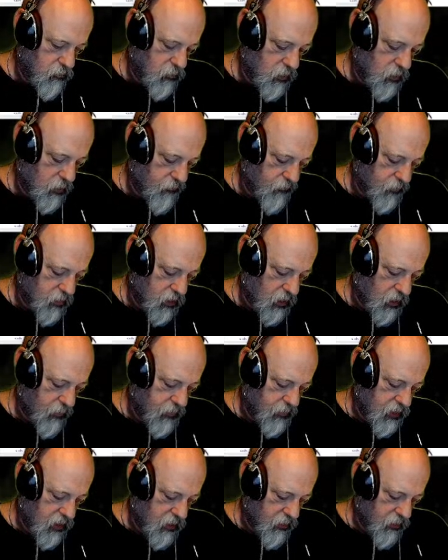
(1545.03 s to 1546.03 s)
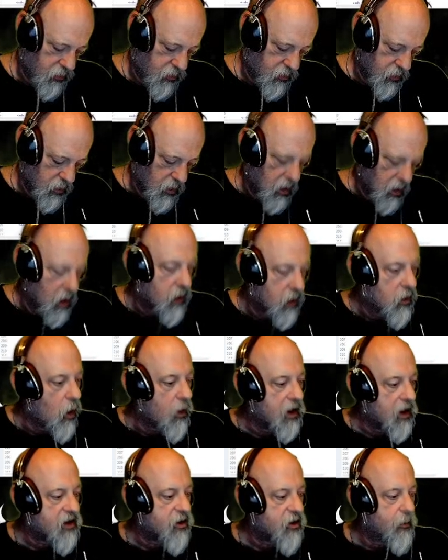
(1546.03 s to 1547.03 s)
whatever time it is, go
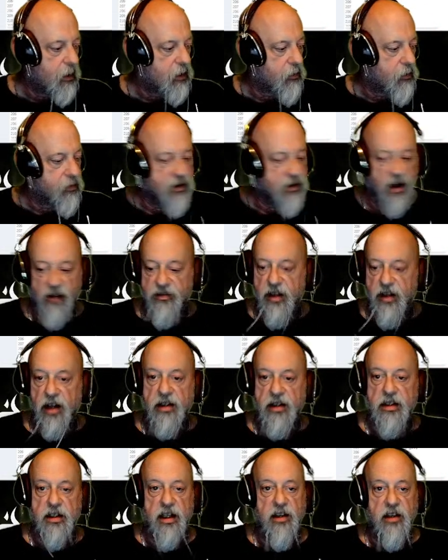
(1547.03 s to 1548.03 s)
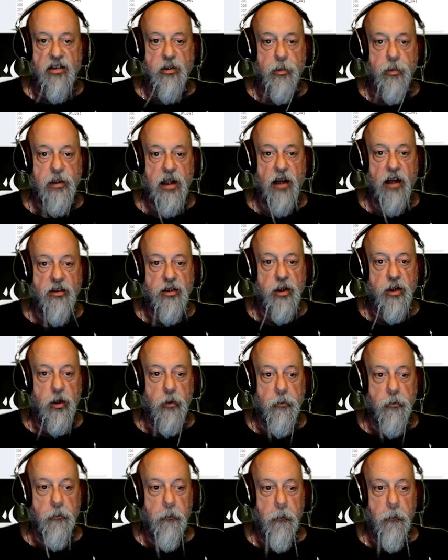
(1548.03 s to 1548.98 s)
get some other stuff done that needs to be done too.